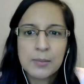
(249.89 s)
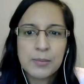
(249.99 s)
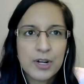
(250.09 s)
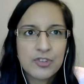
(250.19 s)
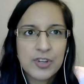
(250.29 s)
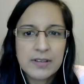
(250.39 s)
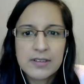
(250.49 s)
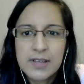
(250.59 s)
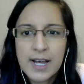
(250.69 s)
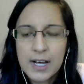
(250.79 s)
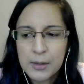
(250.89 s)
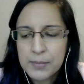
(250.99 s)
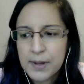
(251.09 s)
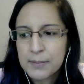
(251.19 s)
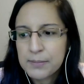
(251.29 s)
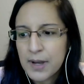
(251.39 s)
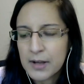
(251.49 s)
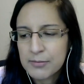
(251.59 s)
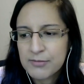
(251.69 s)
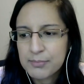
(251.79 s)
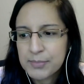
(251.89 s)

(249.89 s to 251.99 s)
projects to help uh,